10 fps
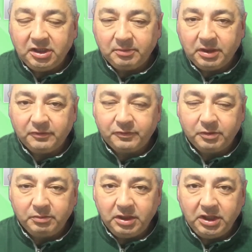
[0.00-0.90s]
about
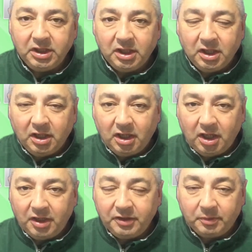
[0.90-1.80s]
from me,
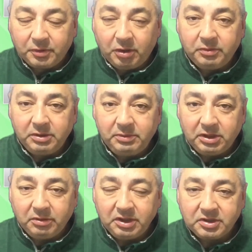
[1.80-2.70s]
and they'll probably be
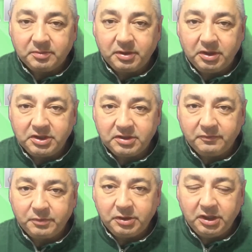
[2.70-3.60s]
quite surprised I've
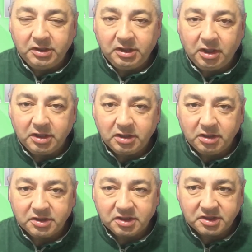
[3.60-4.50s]
put it in the eye
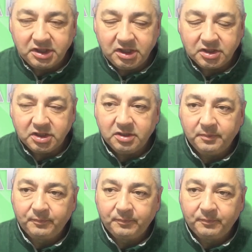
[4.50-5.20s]
catcher section.